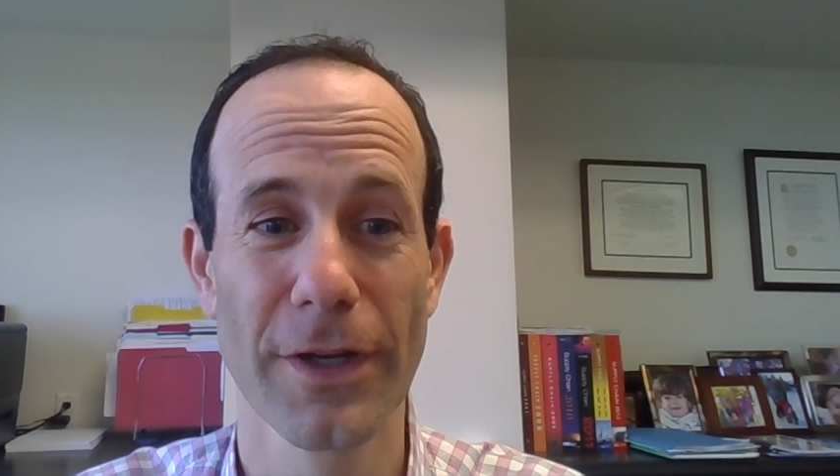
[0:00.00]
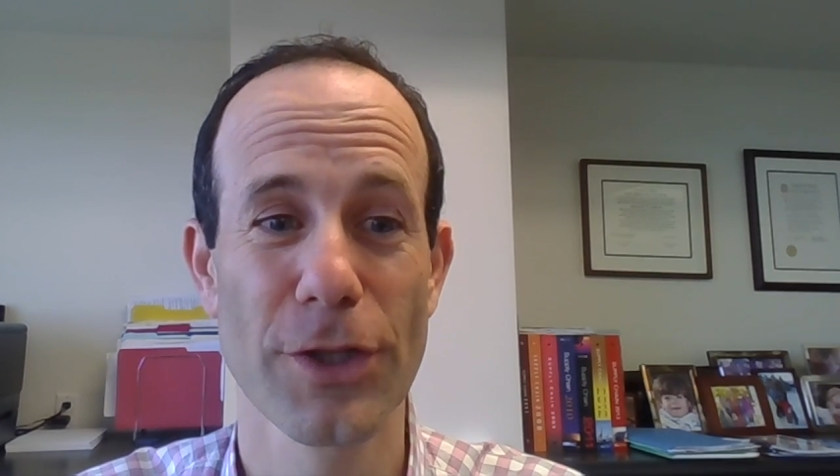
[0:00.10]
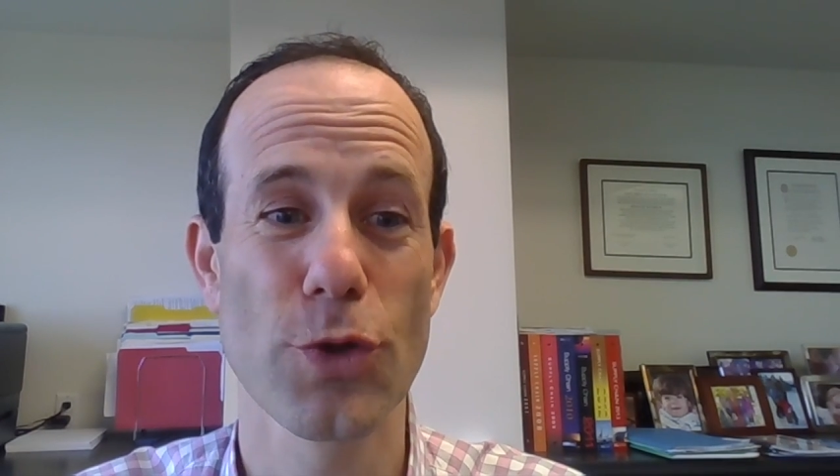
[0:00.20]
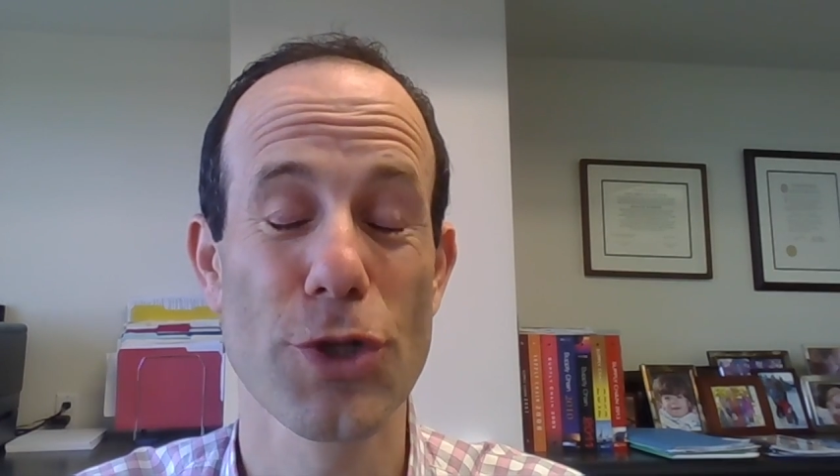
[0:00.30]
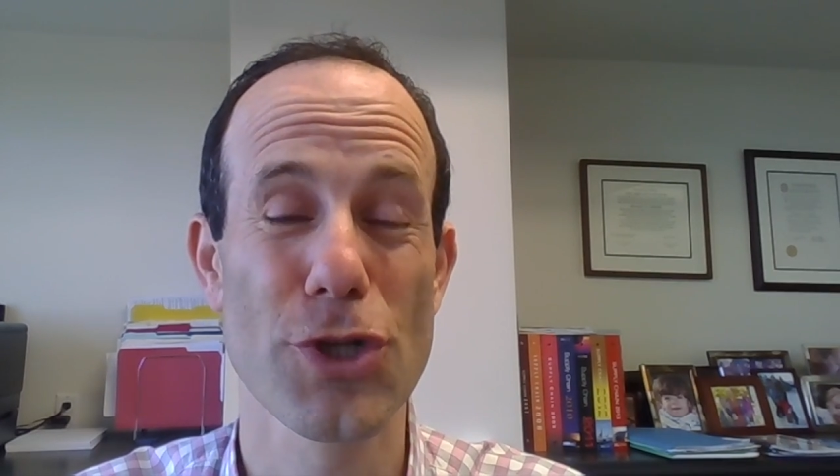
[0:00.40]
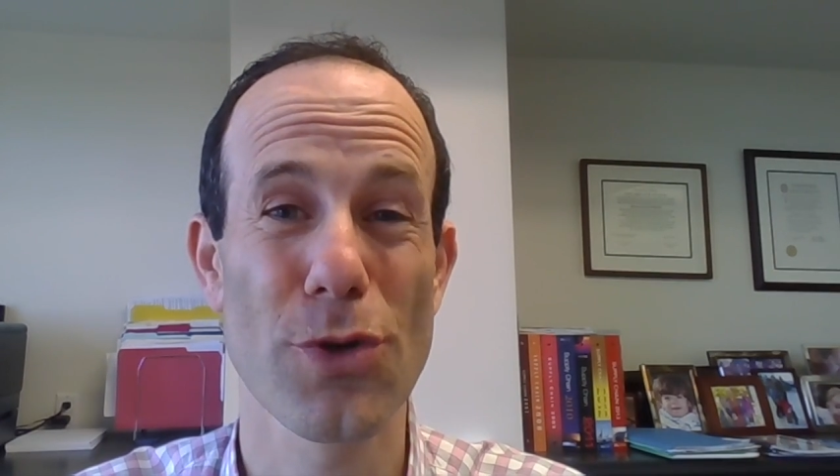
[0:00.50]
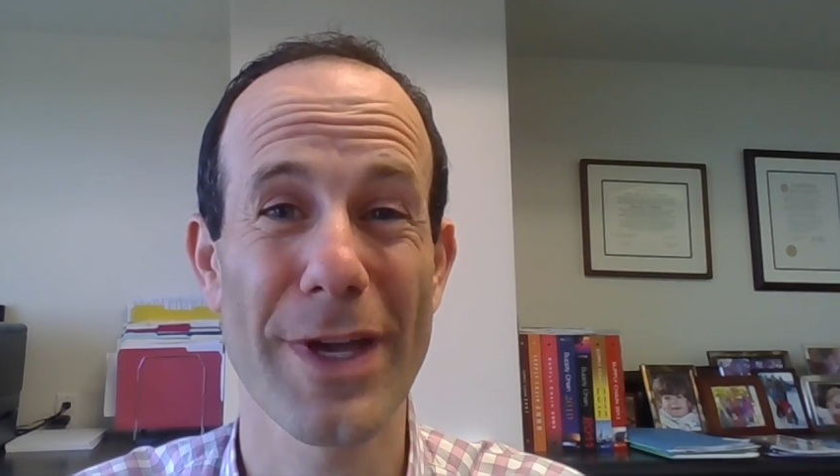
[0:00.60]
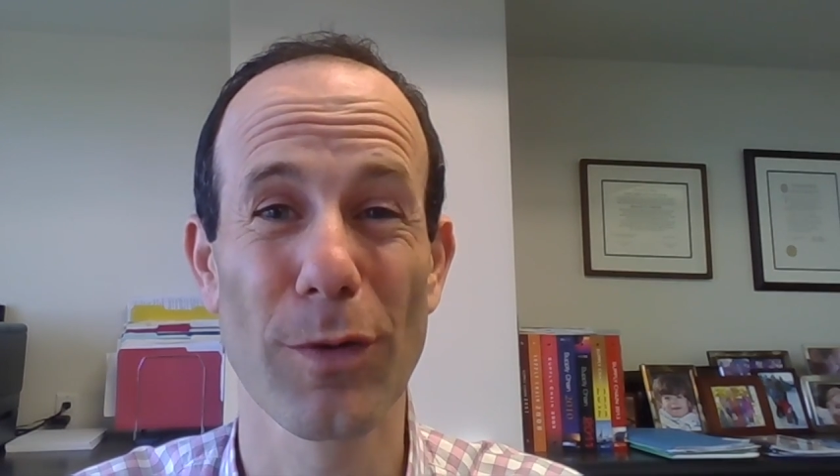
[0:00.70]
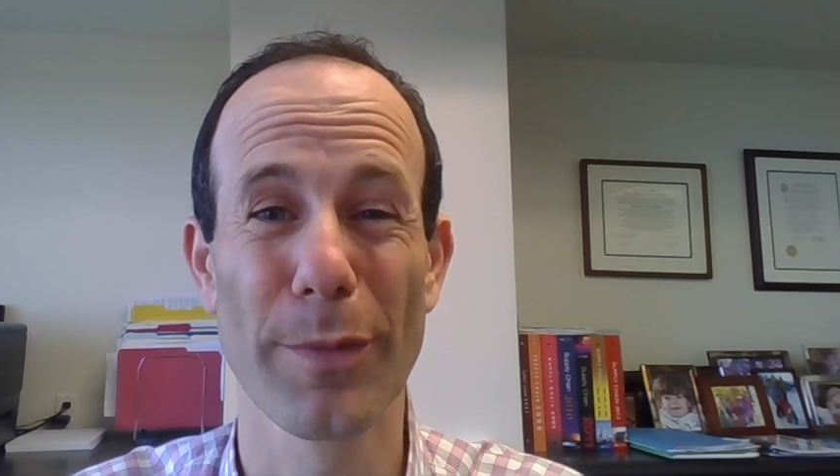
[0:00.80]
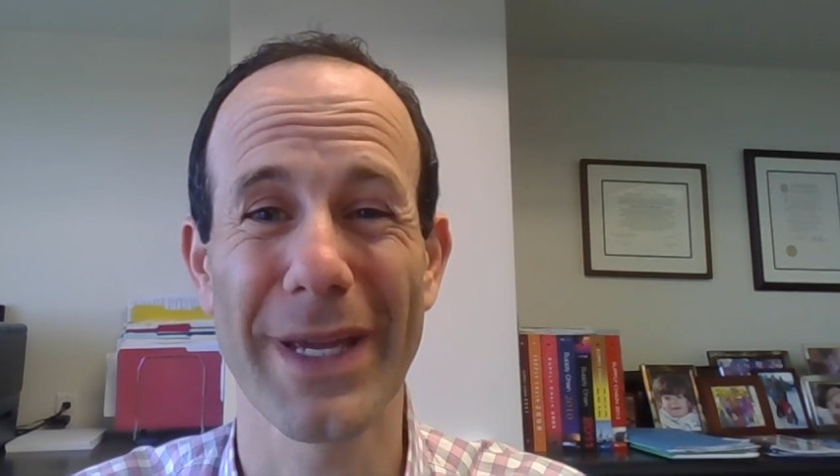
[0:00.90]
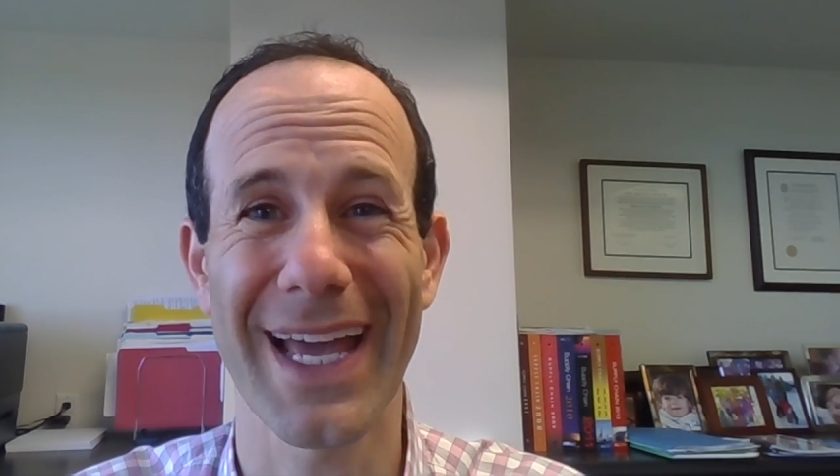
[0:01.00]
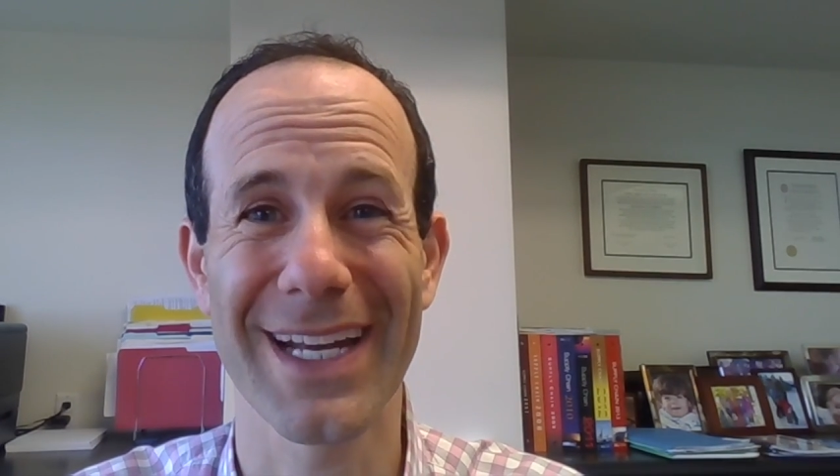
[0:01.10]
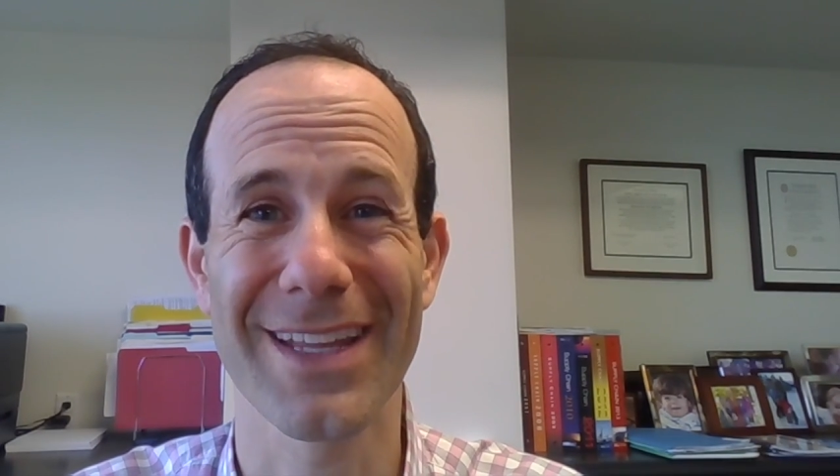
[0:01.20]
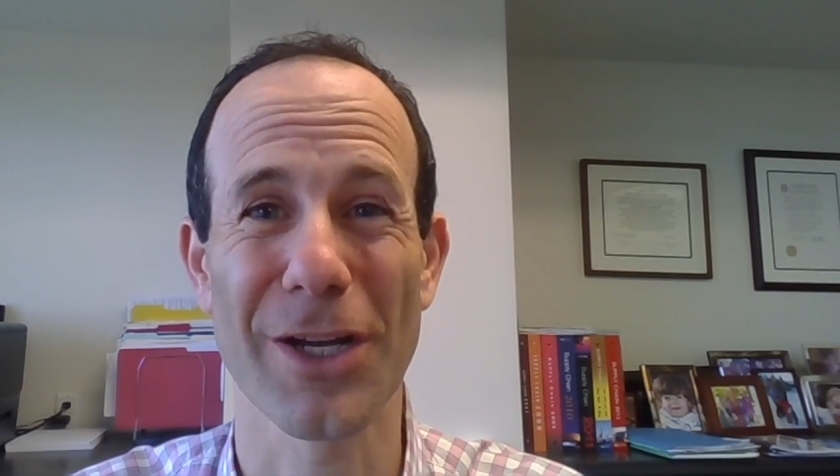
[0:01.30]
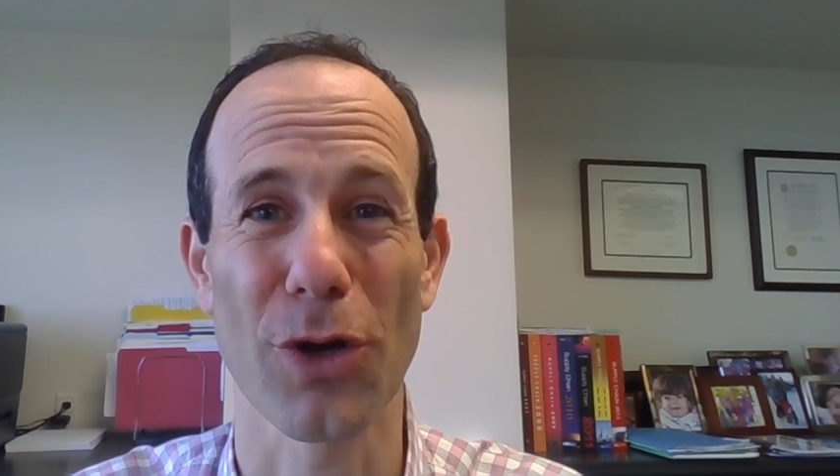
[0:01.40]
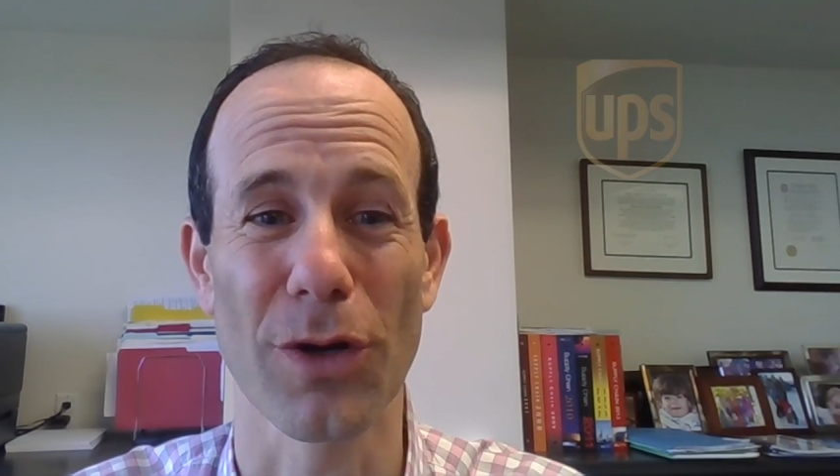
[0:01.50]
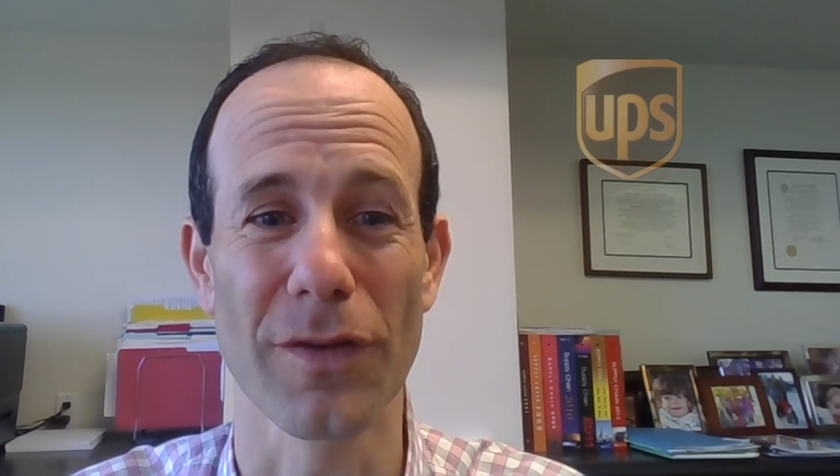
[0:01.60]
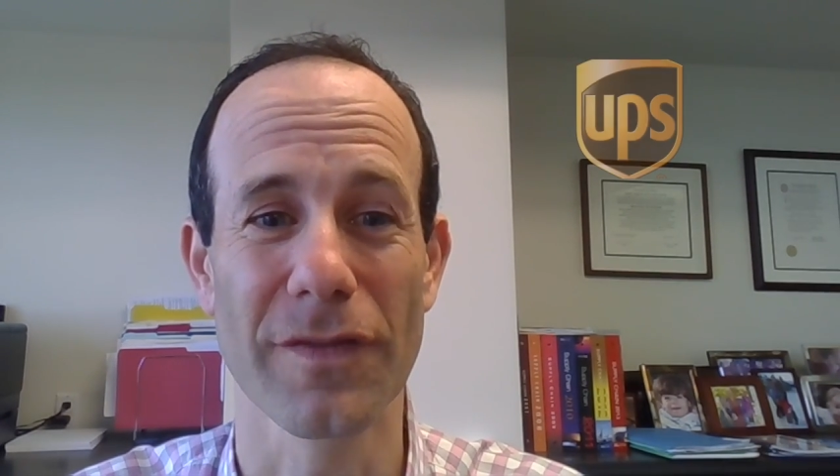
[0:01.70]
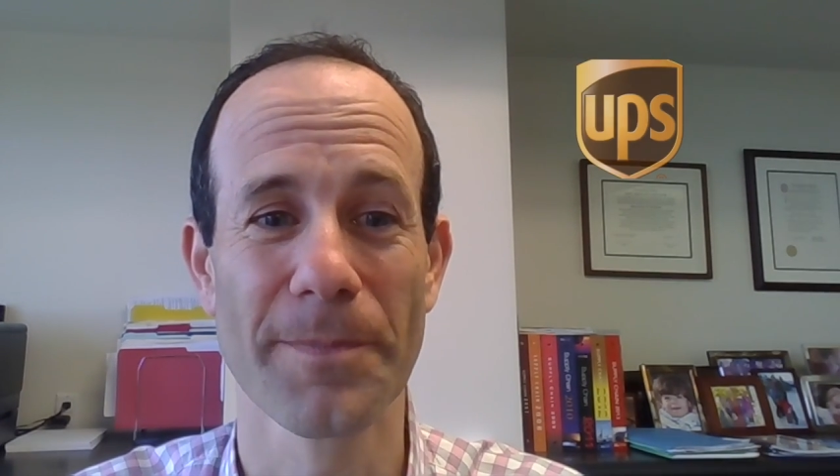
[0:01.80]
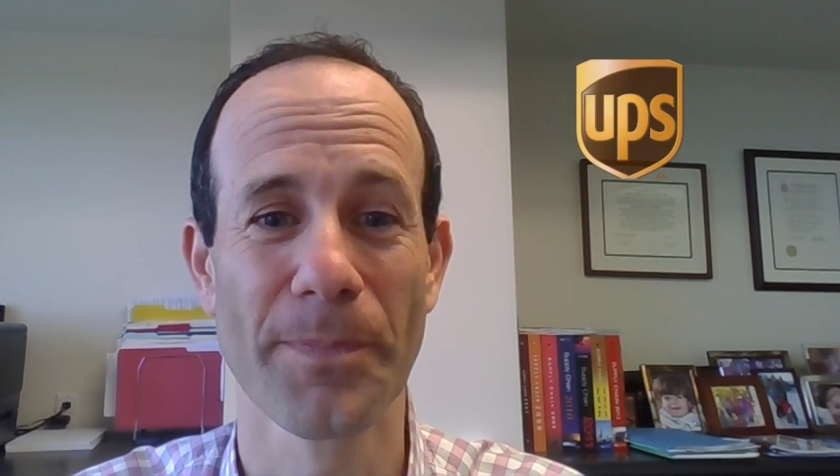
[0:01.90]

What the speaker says: to ensure they will be ahead of the curve.